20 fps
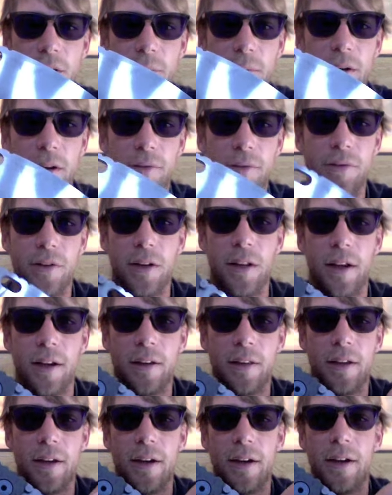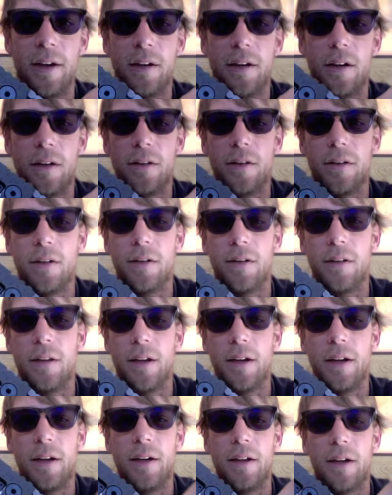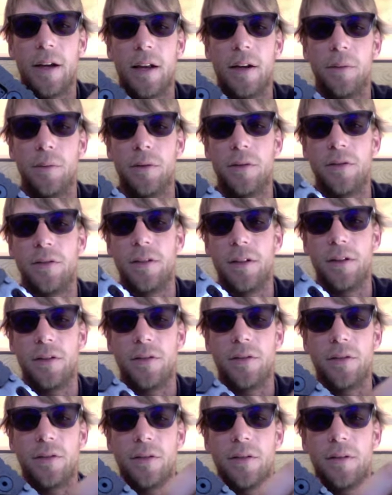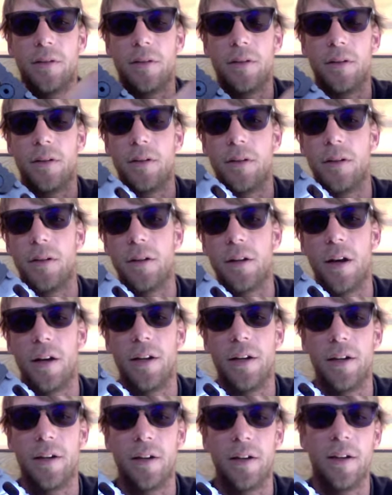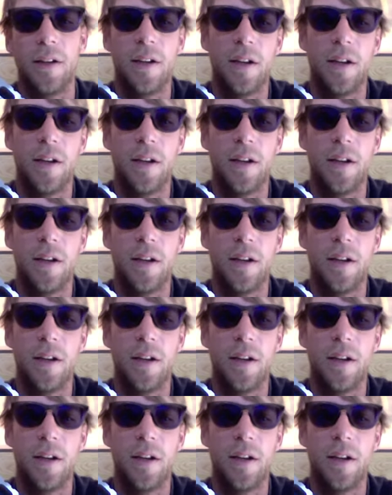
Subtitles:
I mean, I feel like they kind of resist cutting,